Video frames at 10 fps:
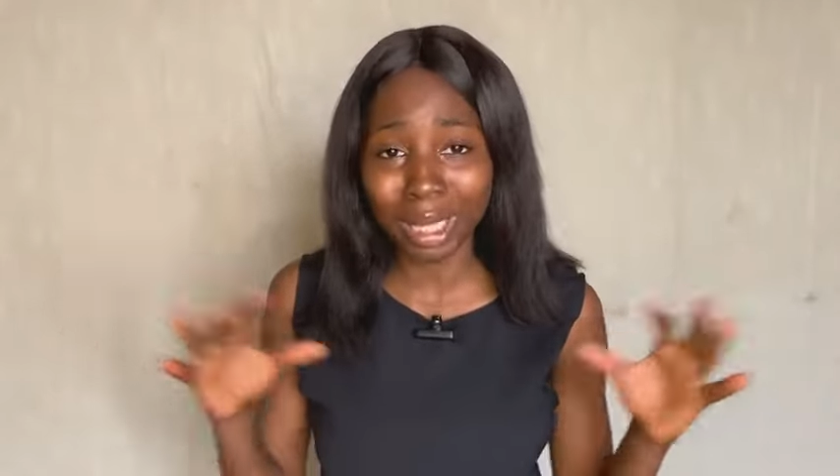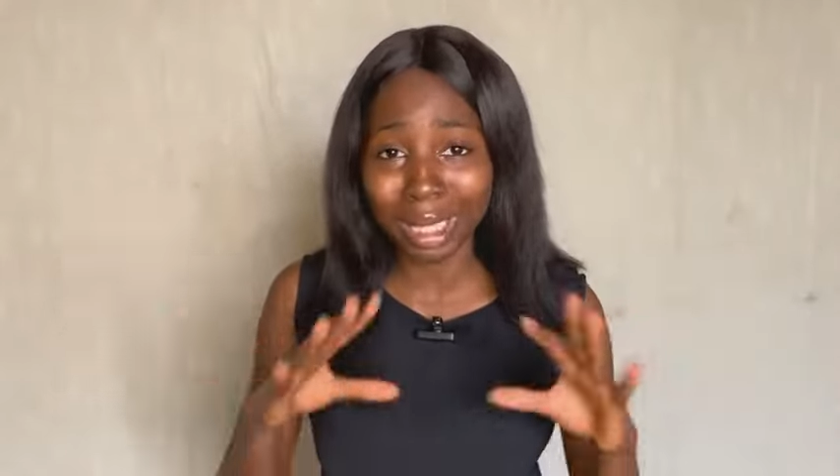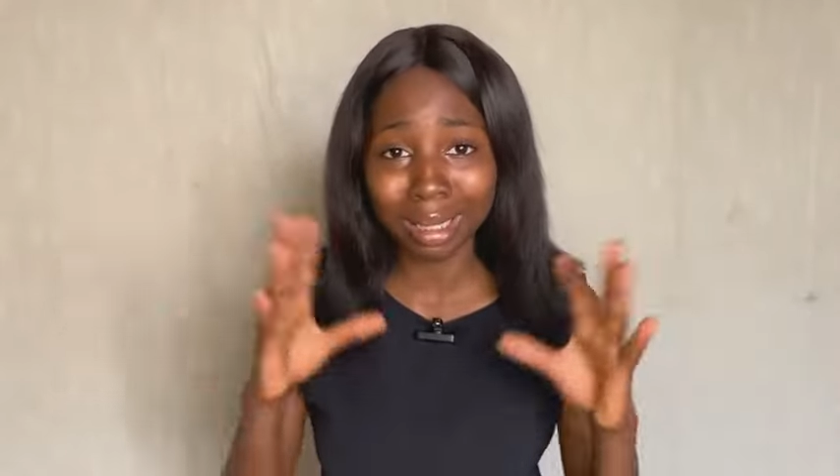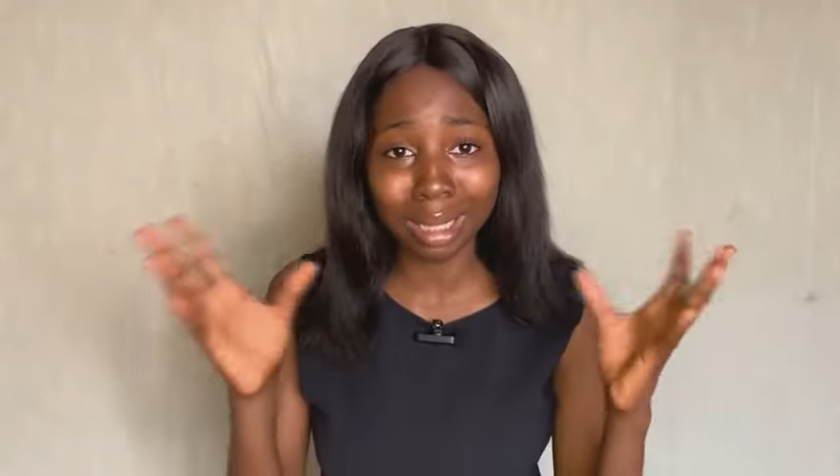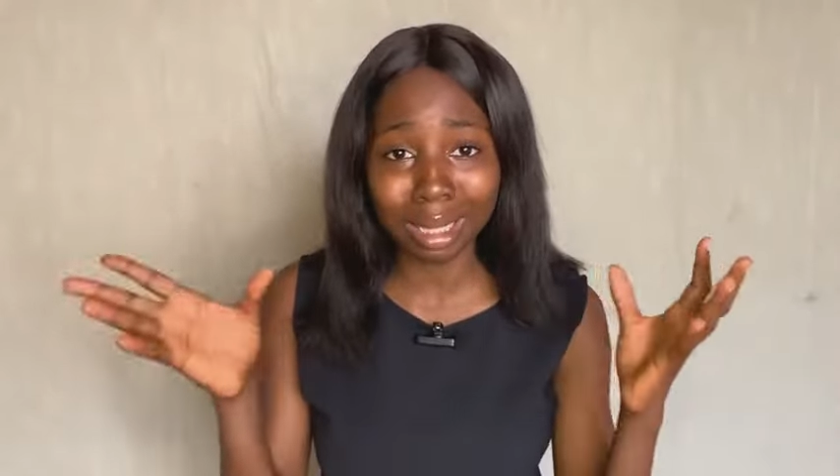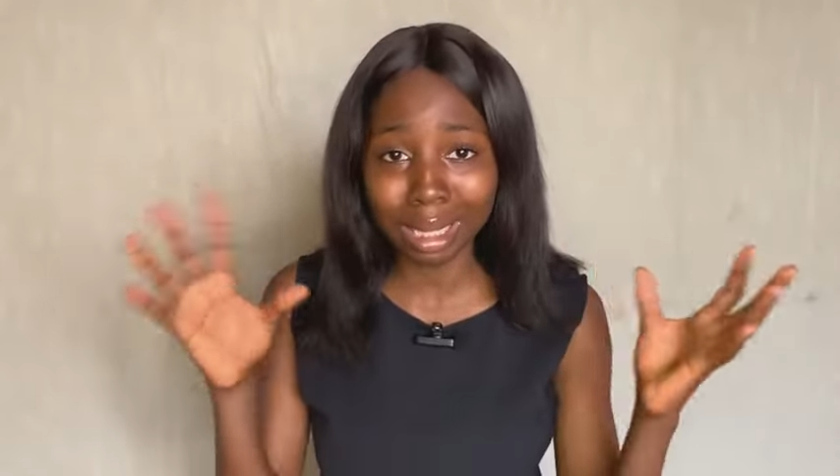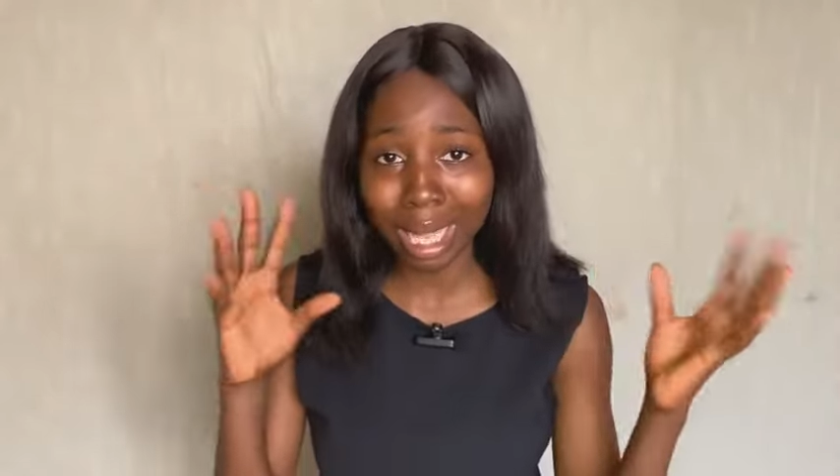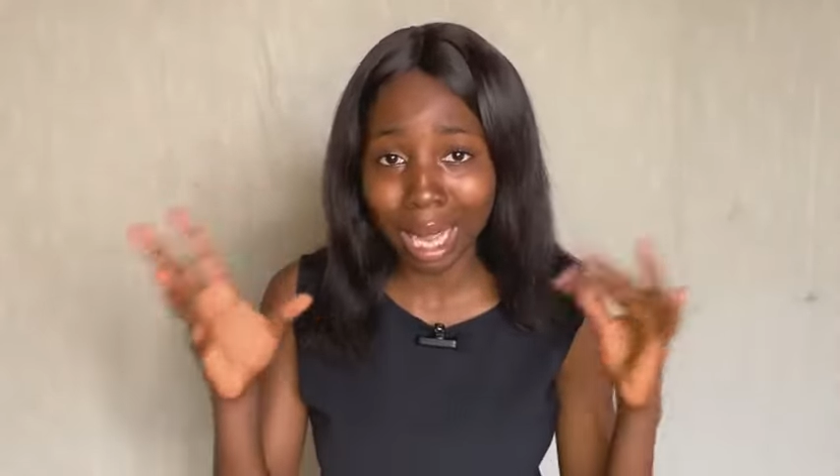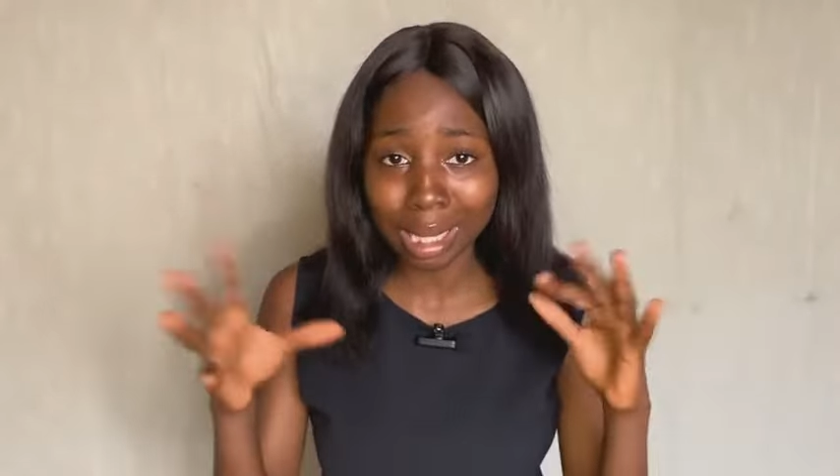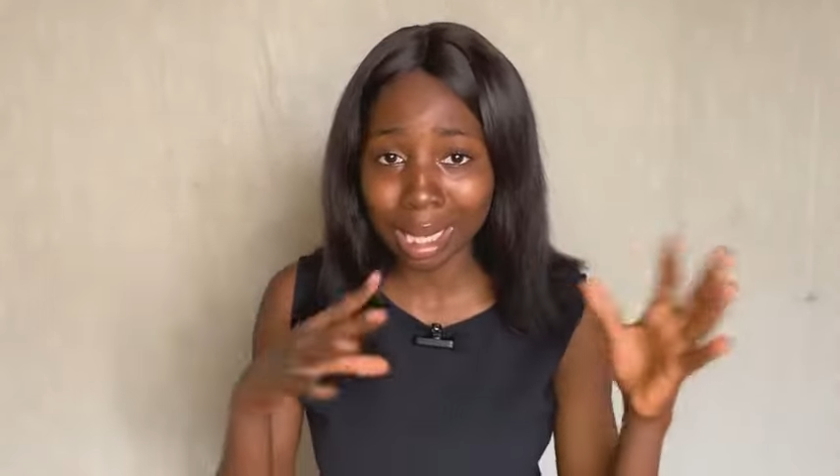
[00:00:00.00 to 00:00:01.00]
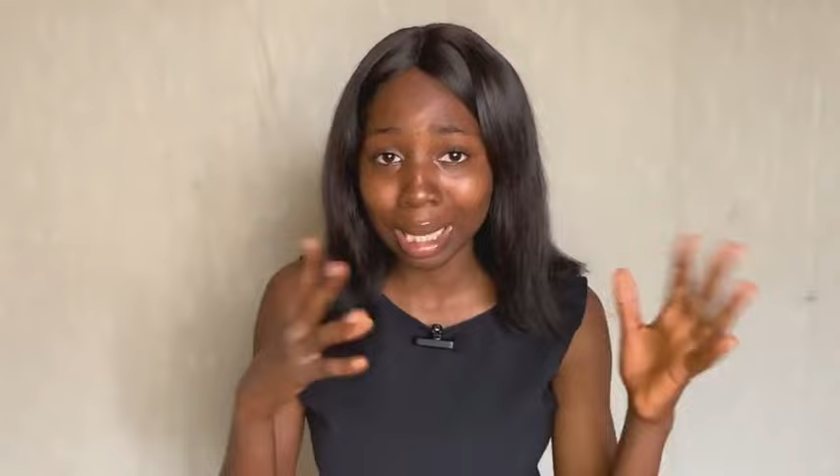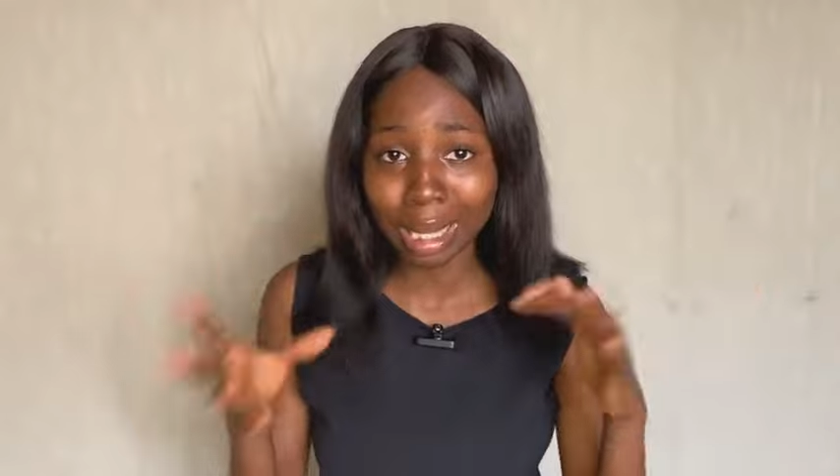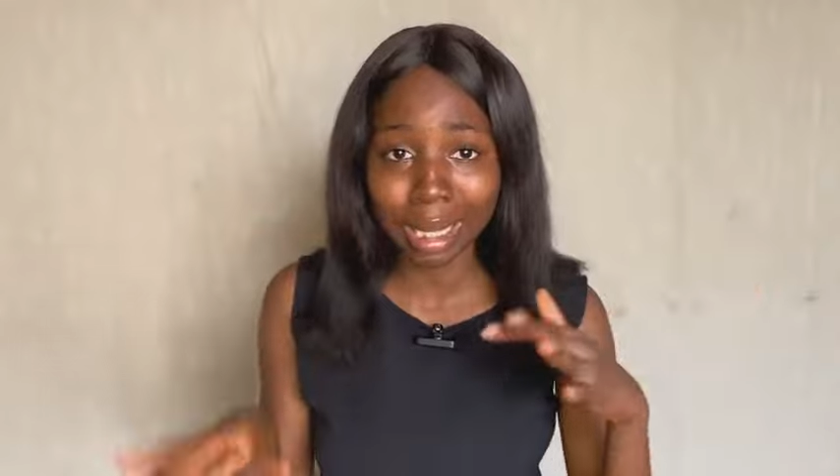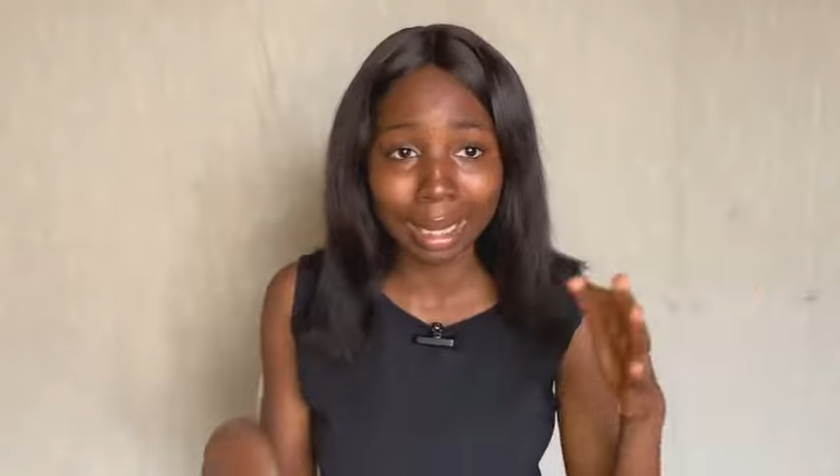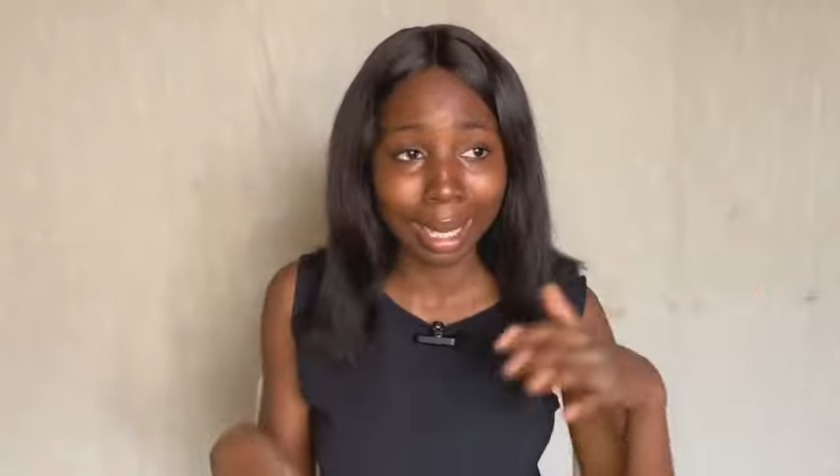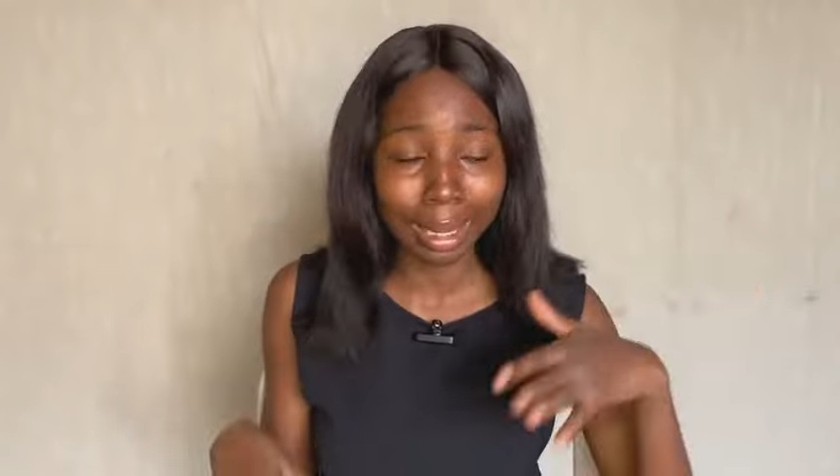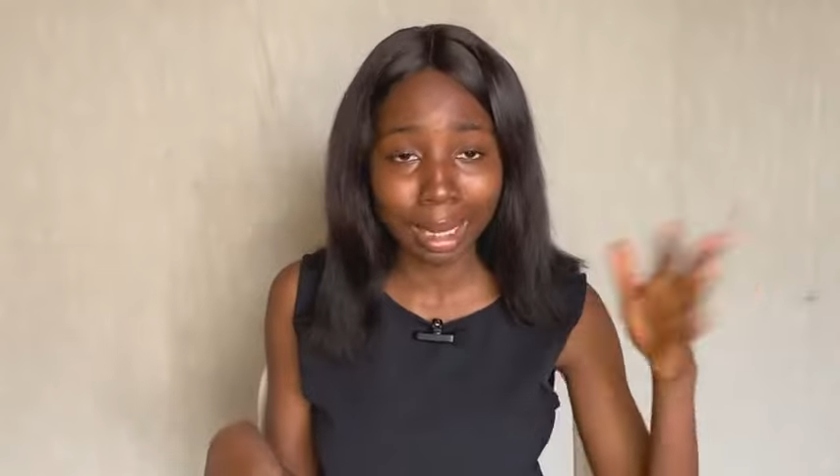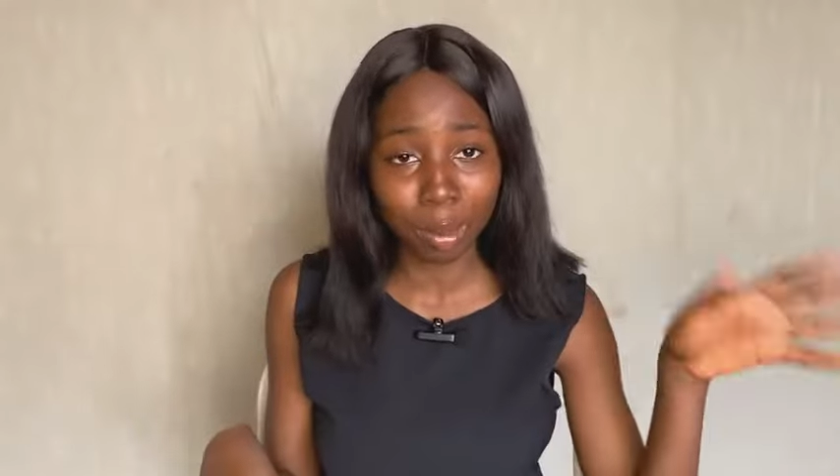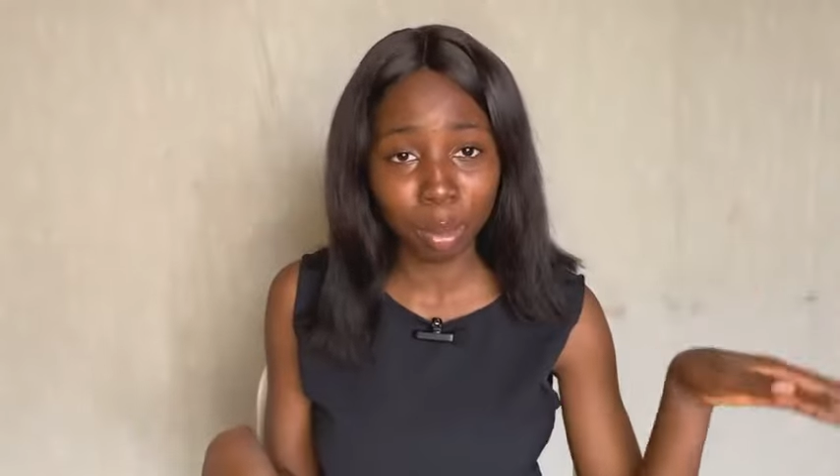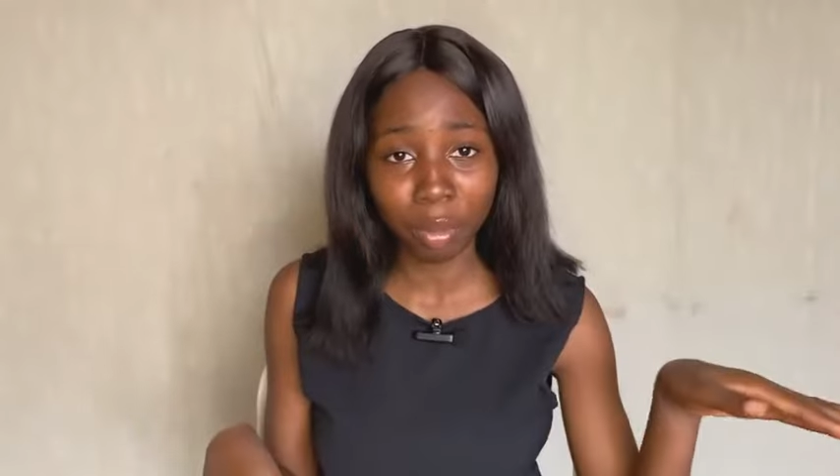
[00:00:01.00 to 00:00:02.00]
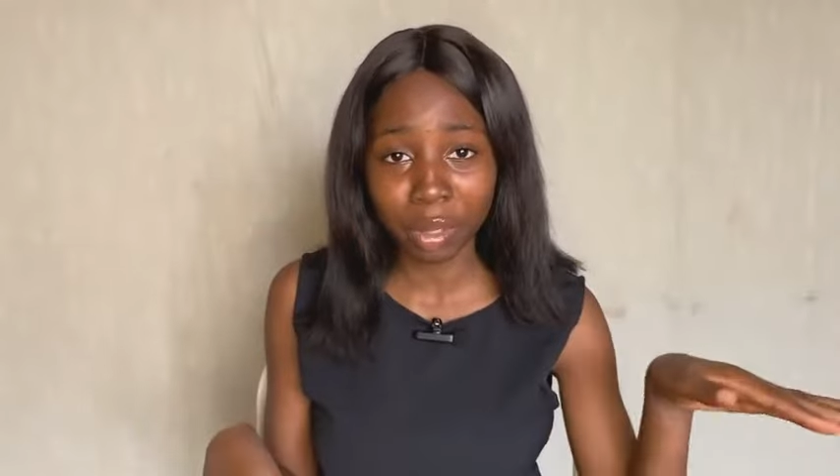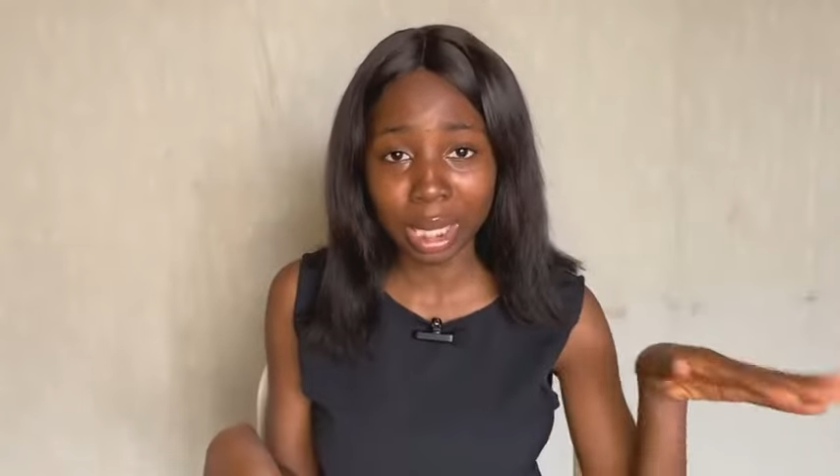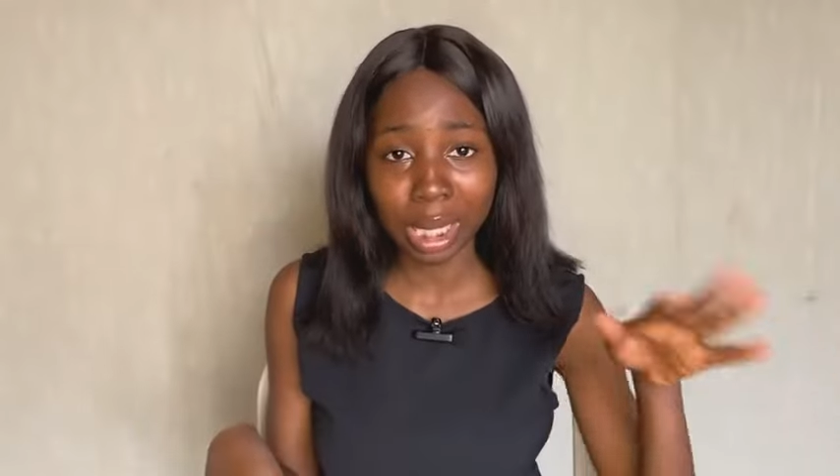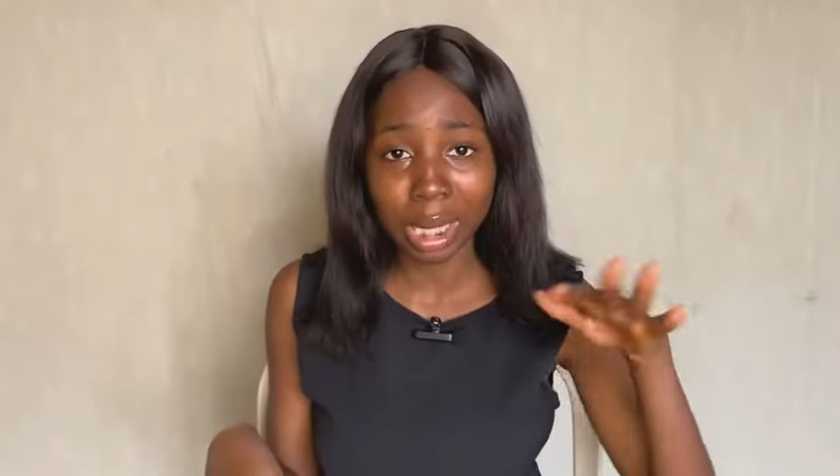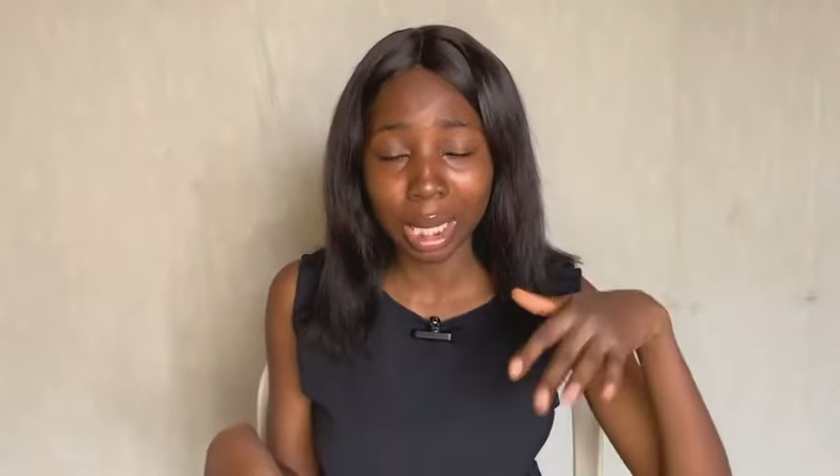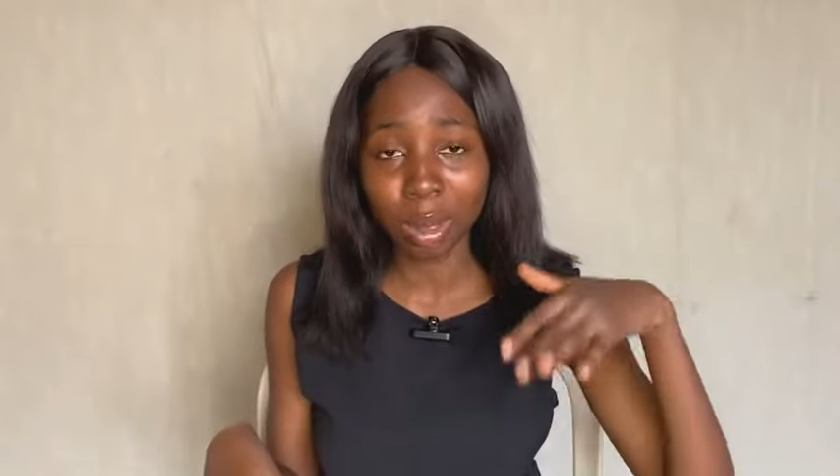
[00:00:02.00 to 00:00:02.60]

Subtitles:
He did his accent thing that he did in Prophetess.